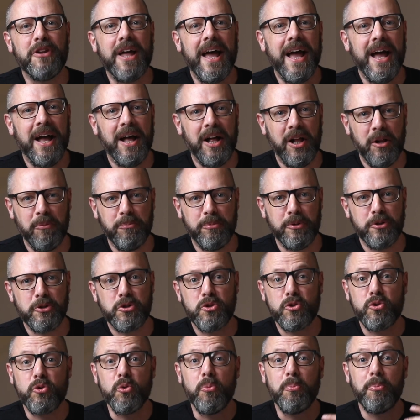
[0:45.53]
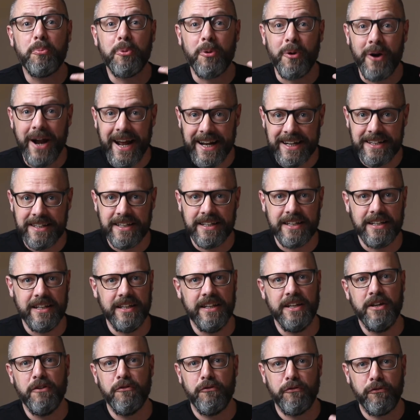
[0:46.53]
help us to
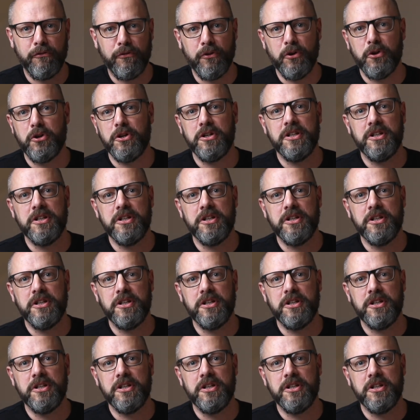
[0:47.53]
practically further